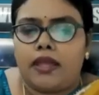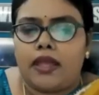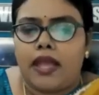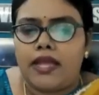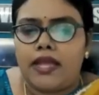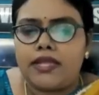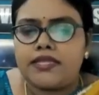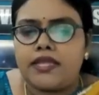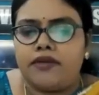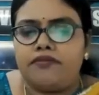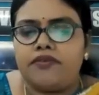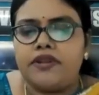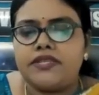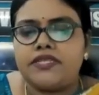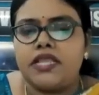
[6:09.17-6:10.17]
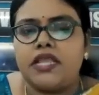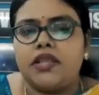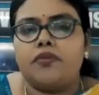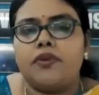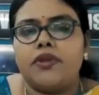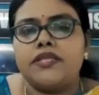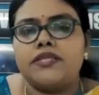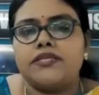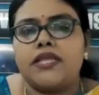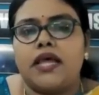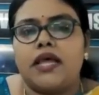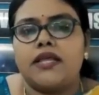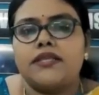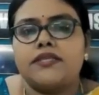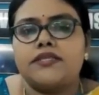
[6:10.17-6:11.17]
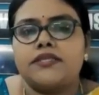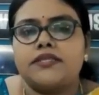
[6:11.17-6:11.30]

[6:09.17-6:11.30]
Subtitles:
As every sequence has